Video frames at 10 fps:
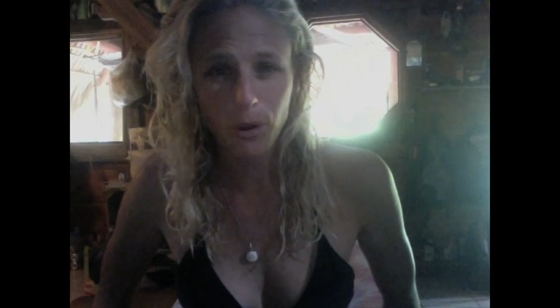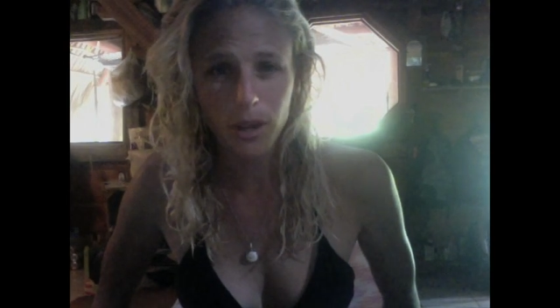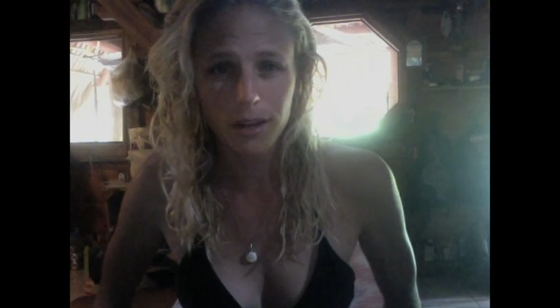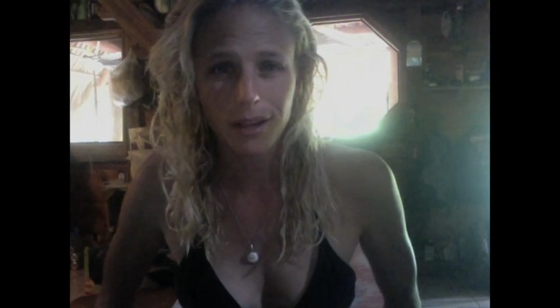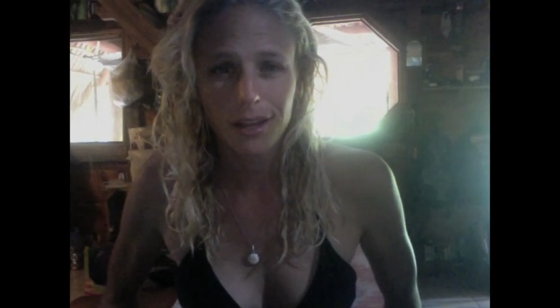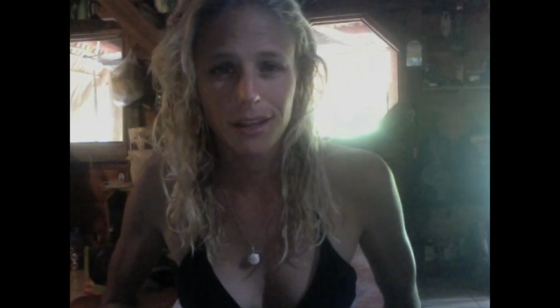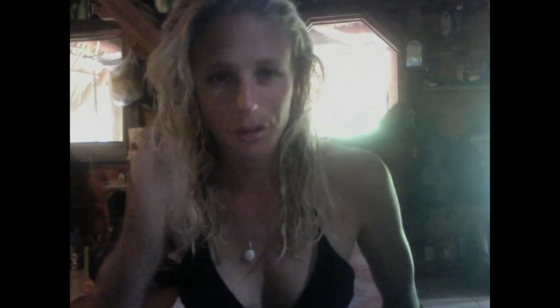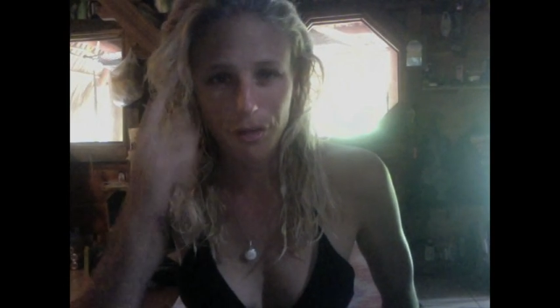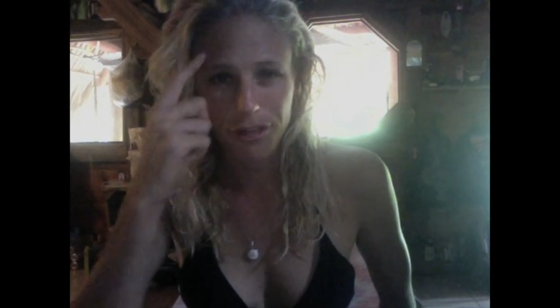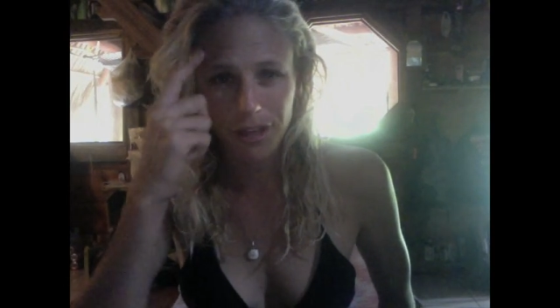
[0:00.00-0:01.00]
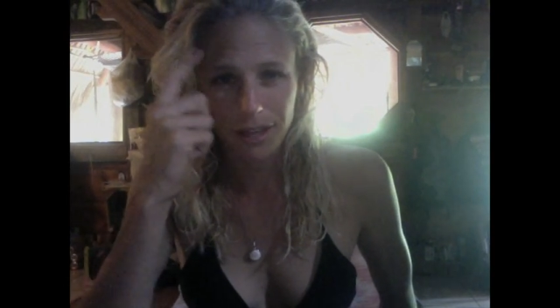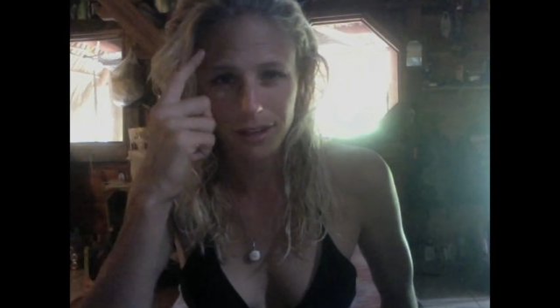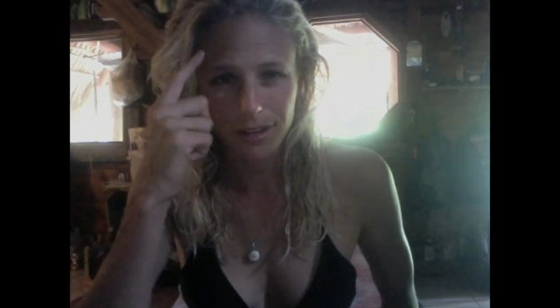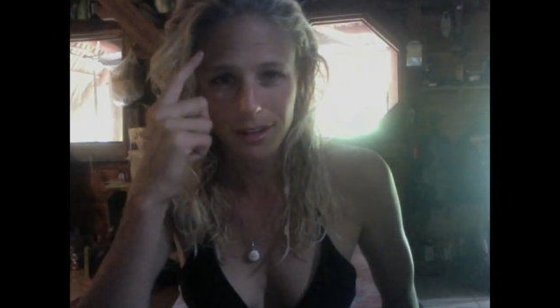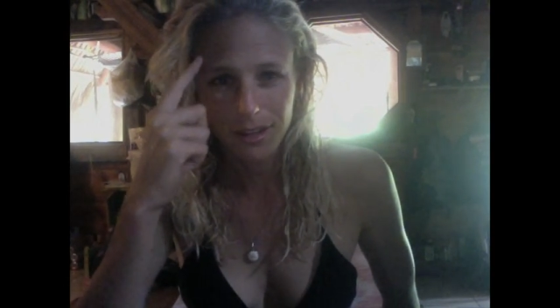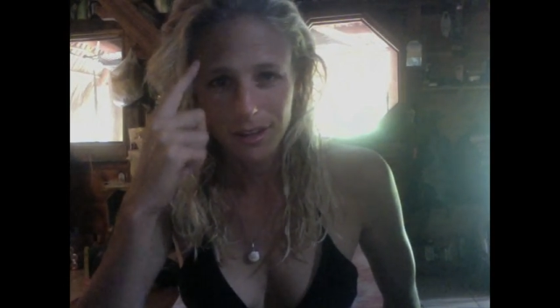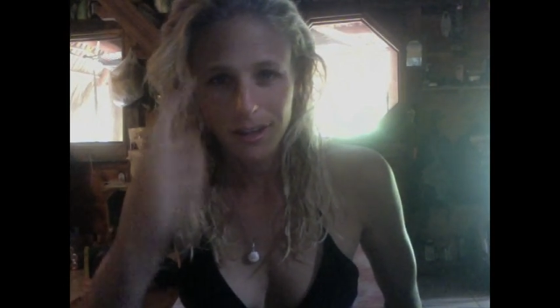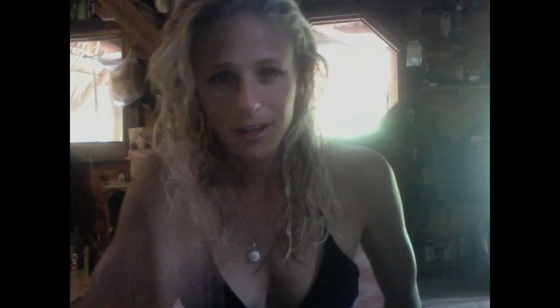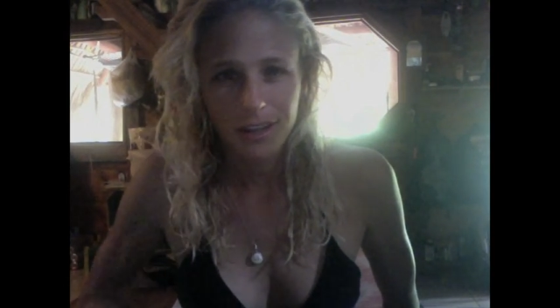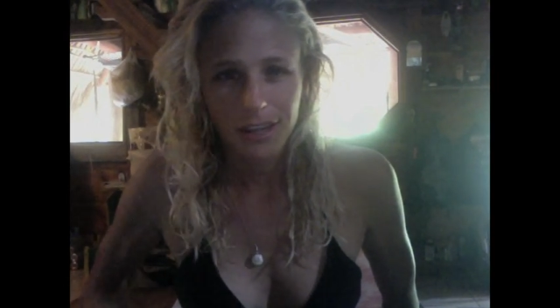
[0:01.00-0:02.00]
you got to think.
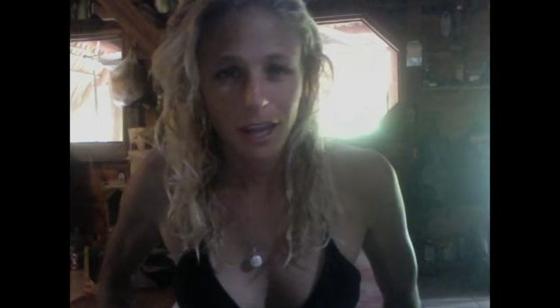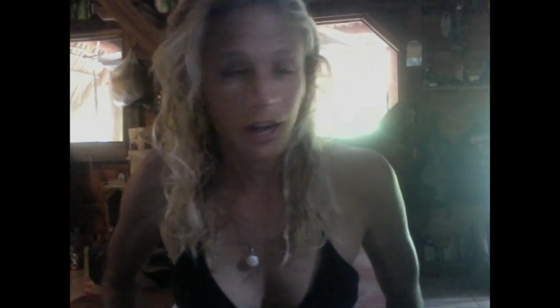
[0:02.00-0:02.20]
You got to